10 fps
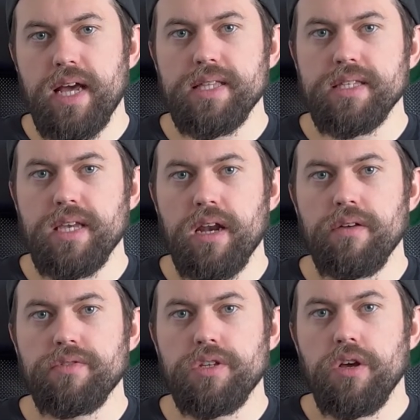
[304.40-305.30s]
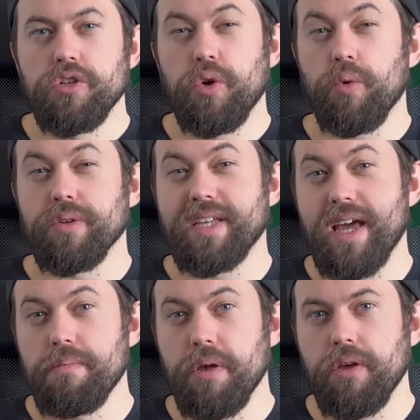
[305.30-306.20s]
incentives, total
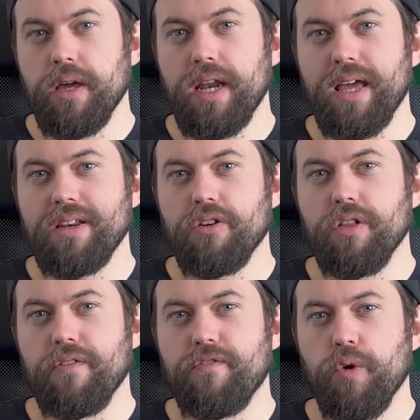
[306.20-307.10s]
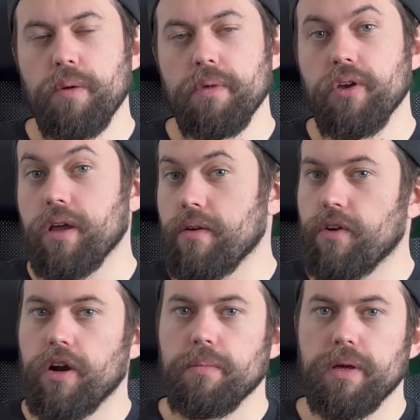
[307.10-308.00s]
10 million and nearly 4 million have
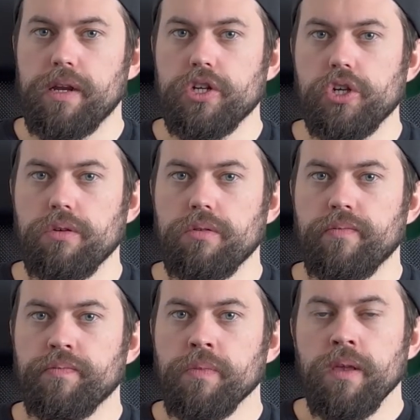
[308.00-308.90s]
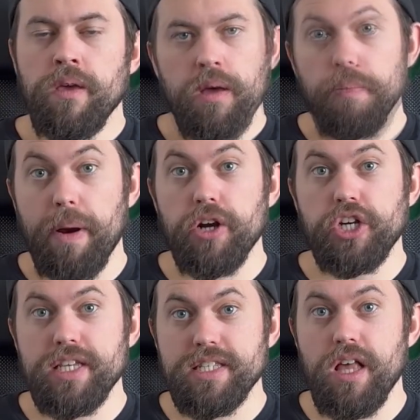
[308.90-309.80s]
already been issued.
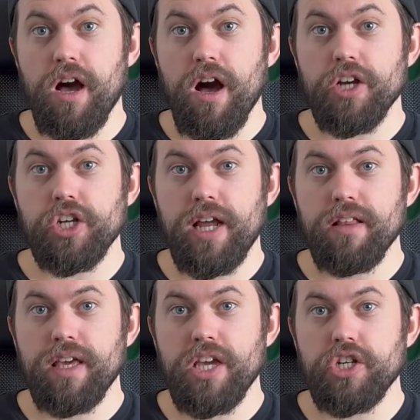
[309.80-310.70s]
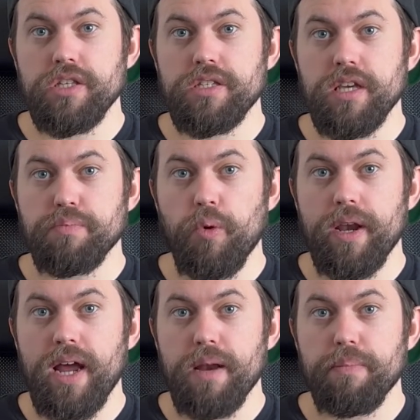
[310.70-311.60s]
Parachain slot auction allocation,
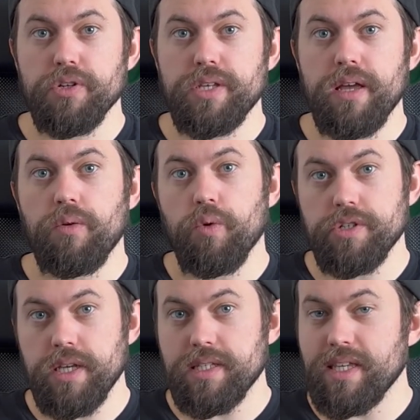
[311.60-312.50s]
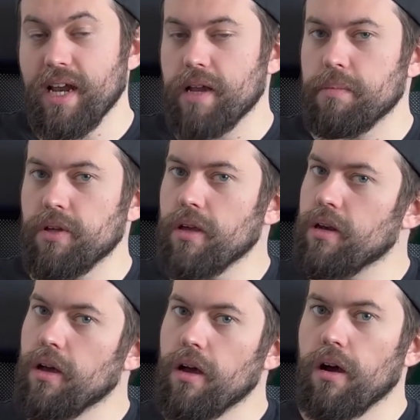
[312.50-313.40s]
6.9% or 69
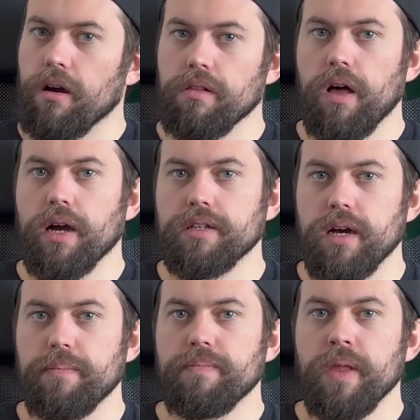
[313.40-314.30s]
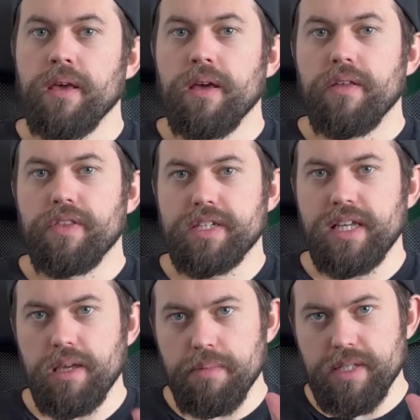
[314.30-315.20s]
million are locked up. The
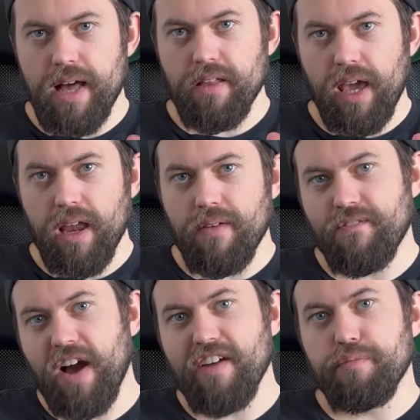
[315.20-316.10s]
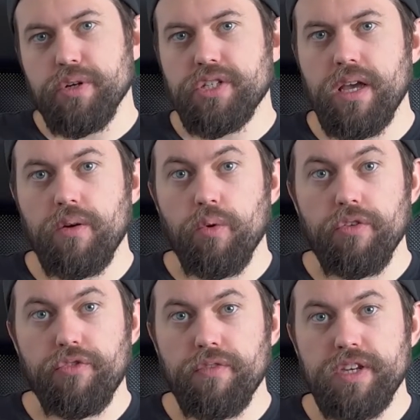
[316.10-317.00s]
team is allocated 5% or
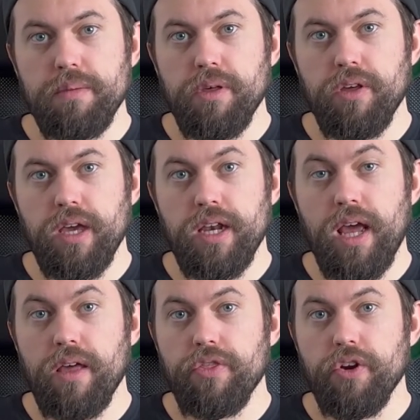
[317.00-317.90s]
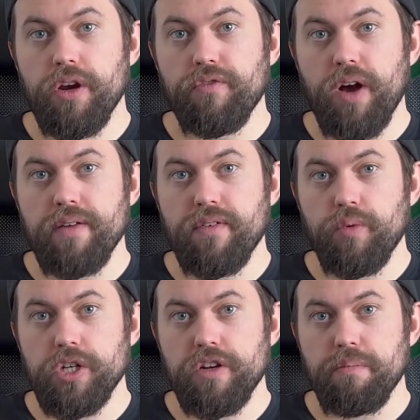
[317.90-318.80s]
50 million and 35 of
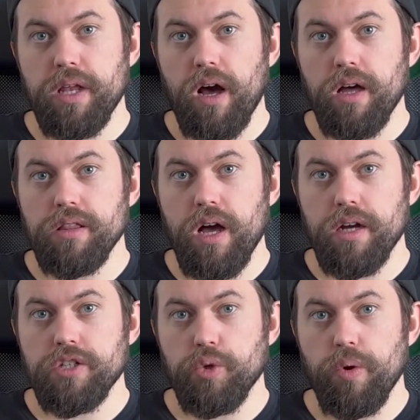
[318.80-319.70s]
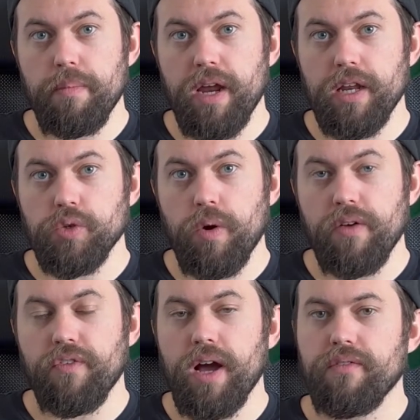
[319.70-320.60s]
which have been unlocked. The remaining
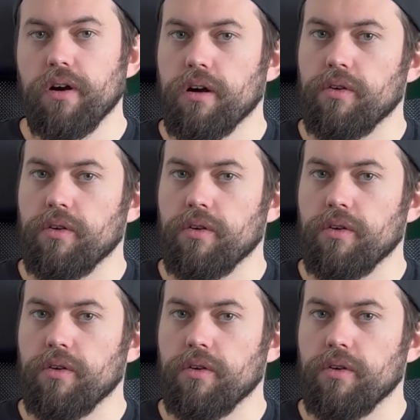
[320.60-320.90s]
25 are